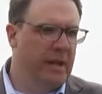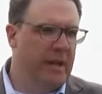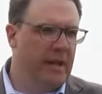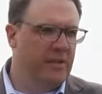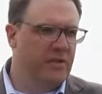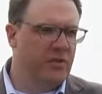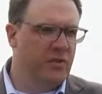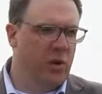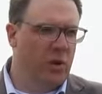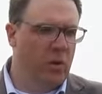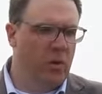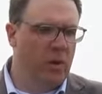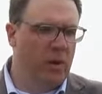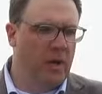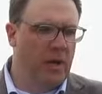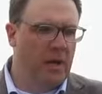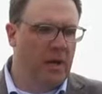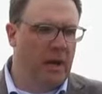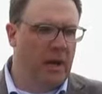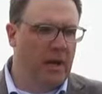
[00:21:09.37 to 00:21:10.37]
And so
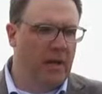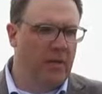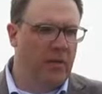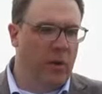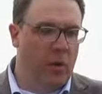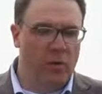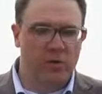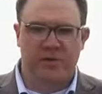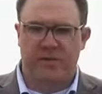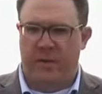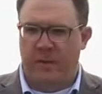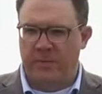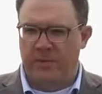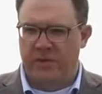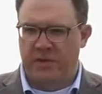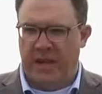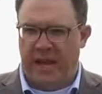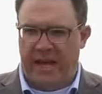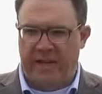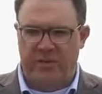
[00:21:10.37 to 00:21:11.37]
those from
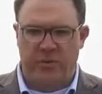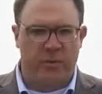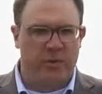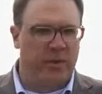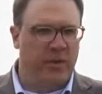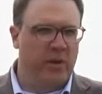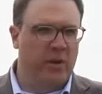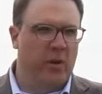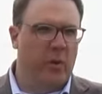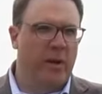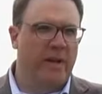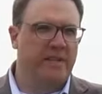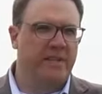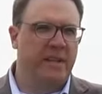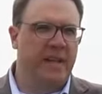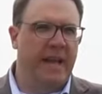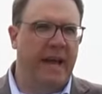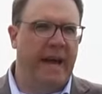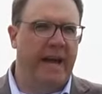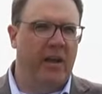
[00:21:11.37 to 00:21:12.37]
Saskatchewan that are
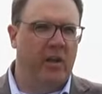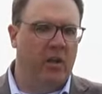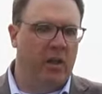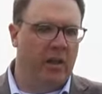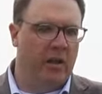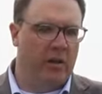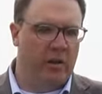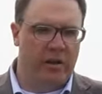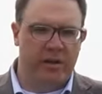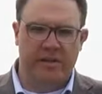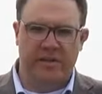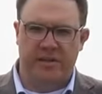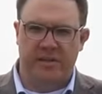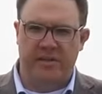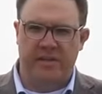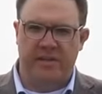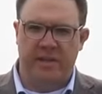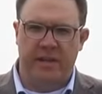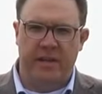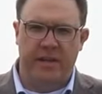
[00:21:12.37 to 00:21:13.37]
grazing cattle on our
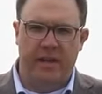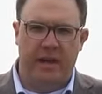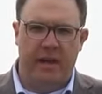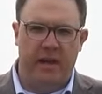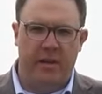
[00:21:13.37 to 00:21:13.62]
existing